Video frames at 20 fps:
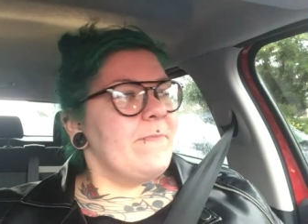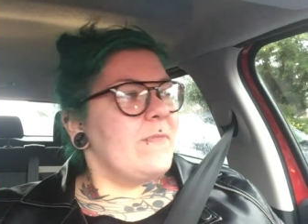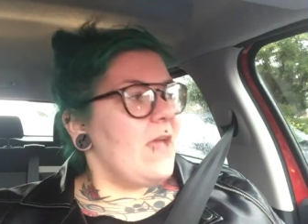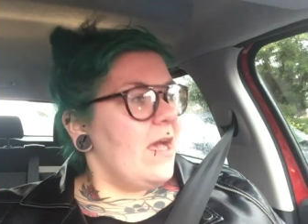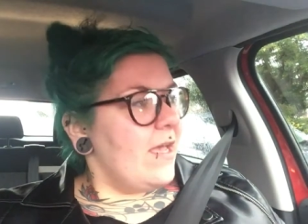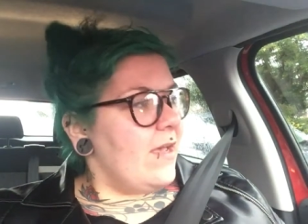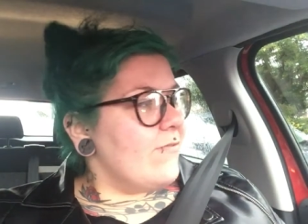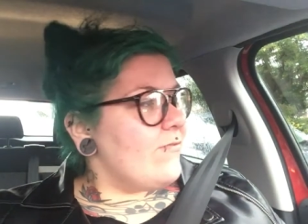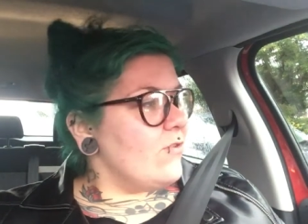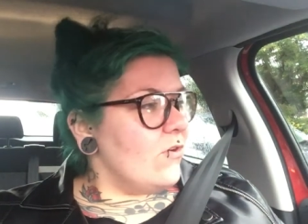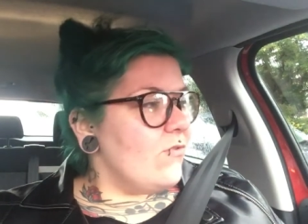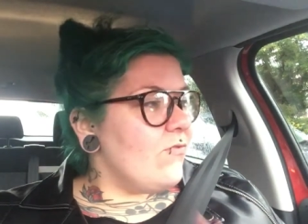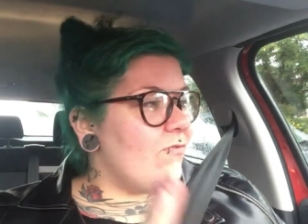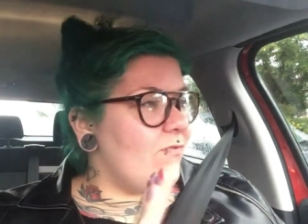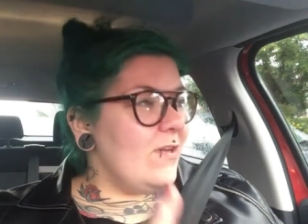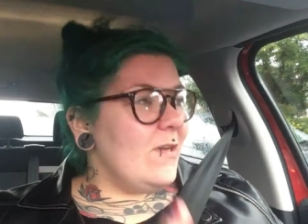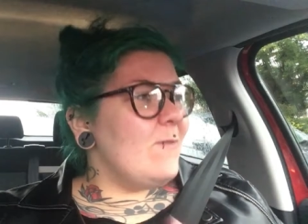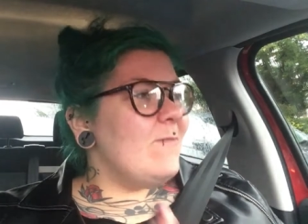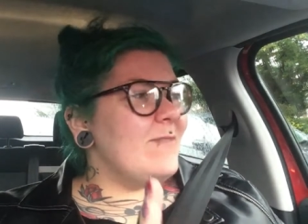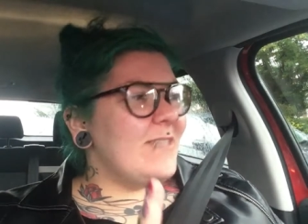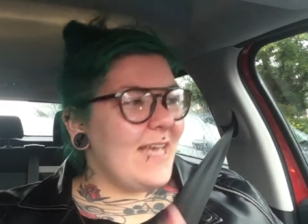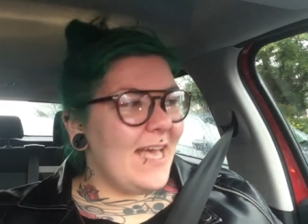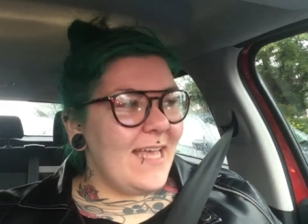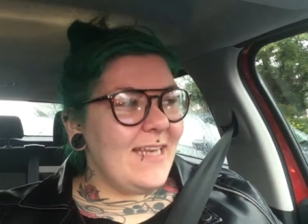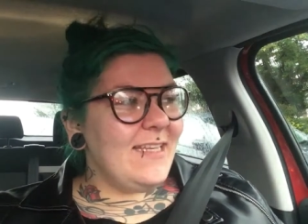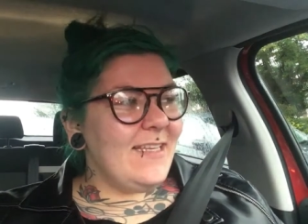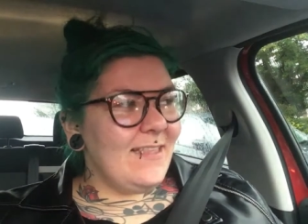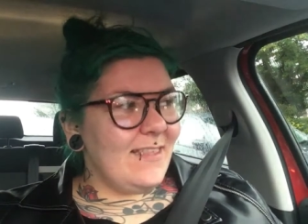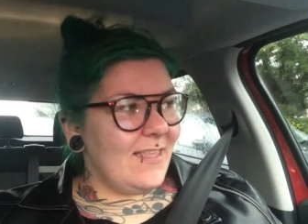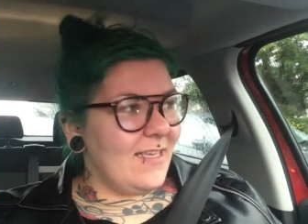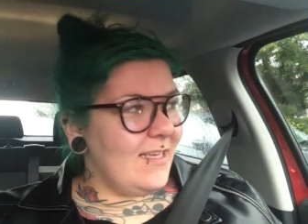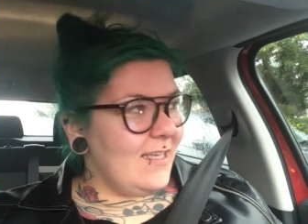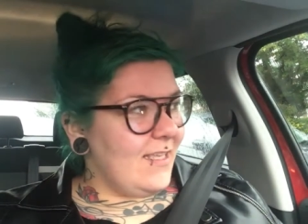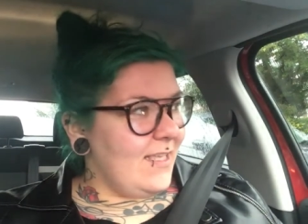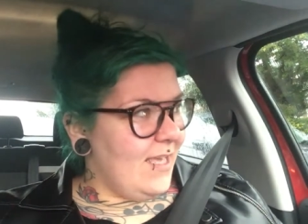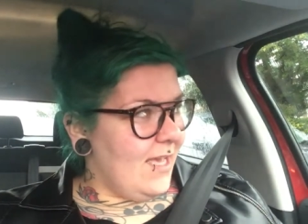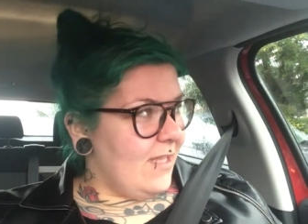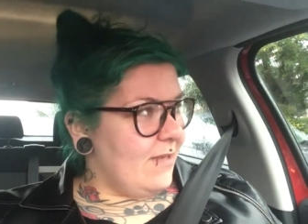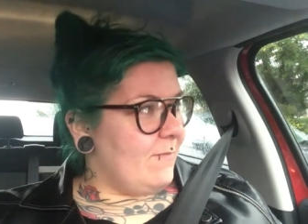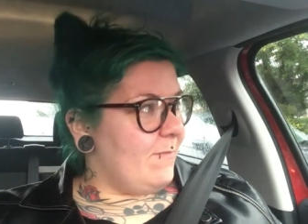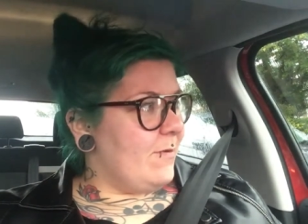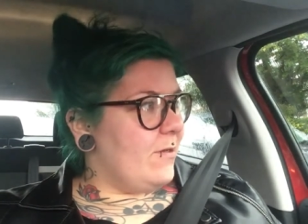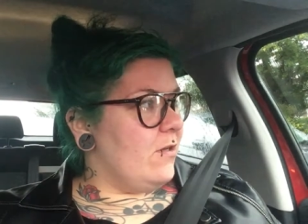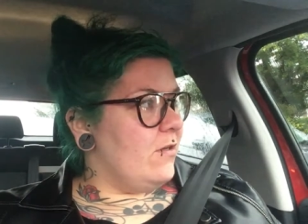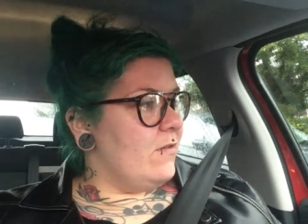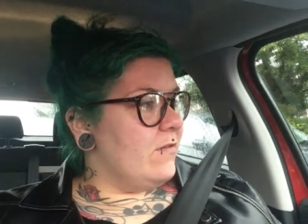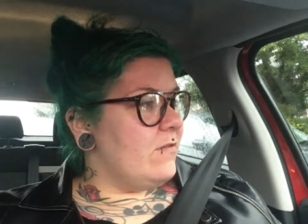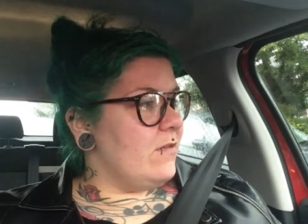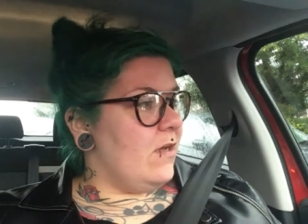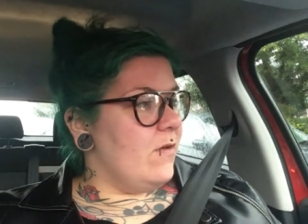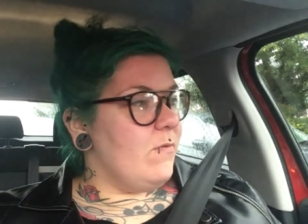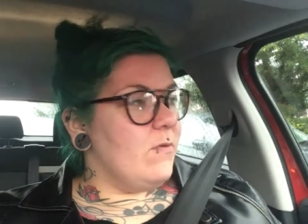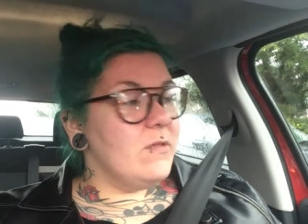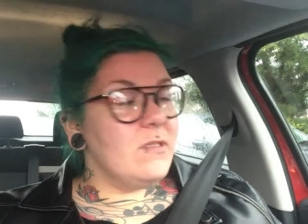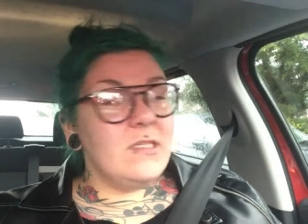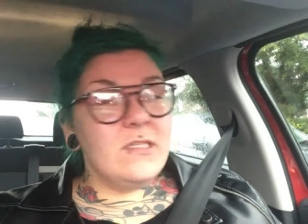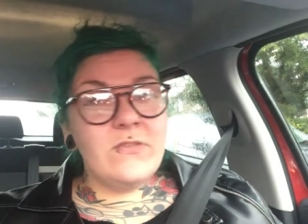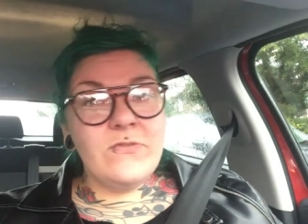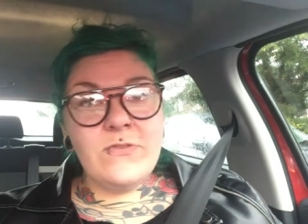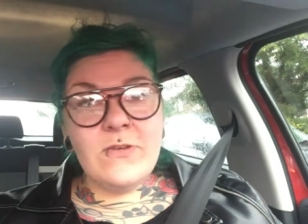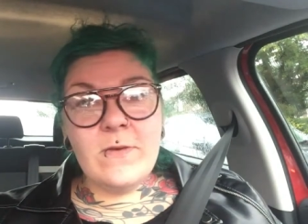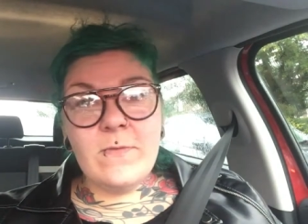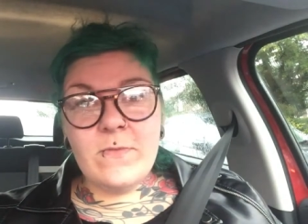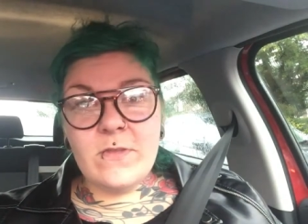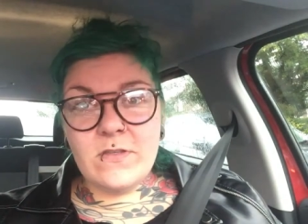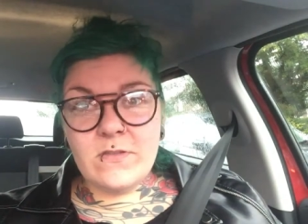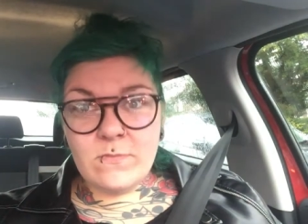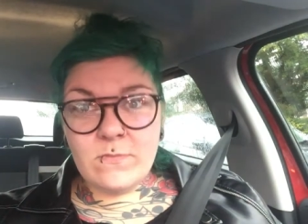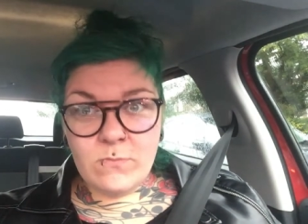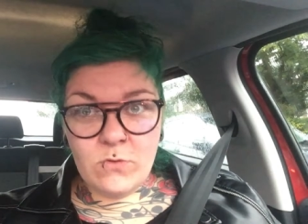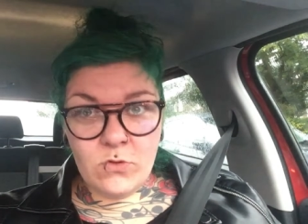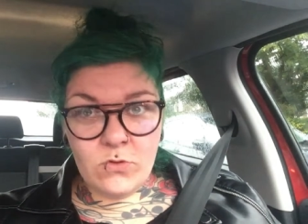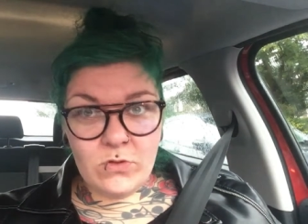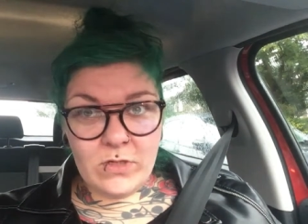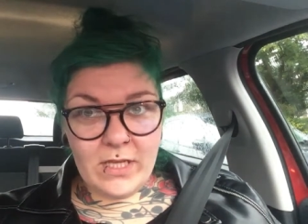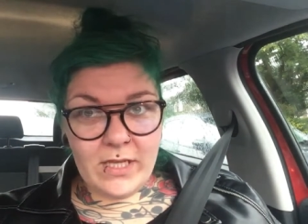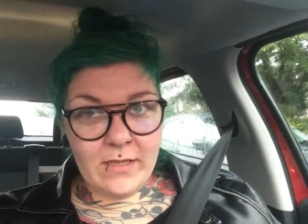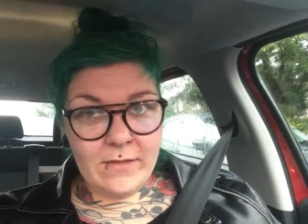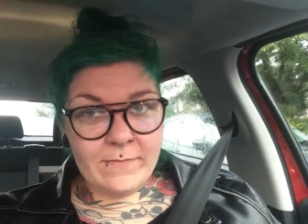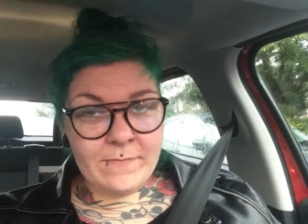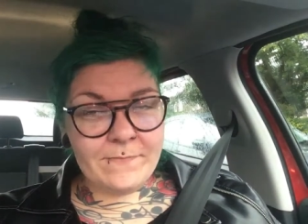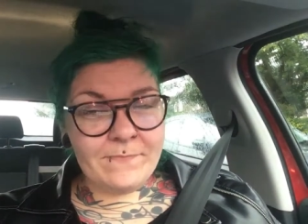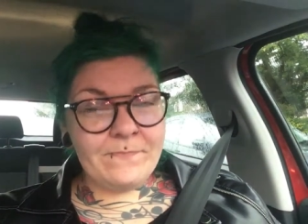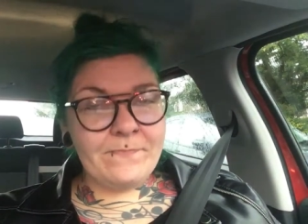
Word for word: I have not filmed anything yet because I wanted to film this morning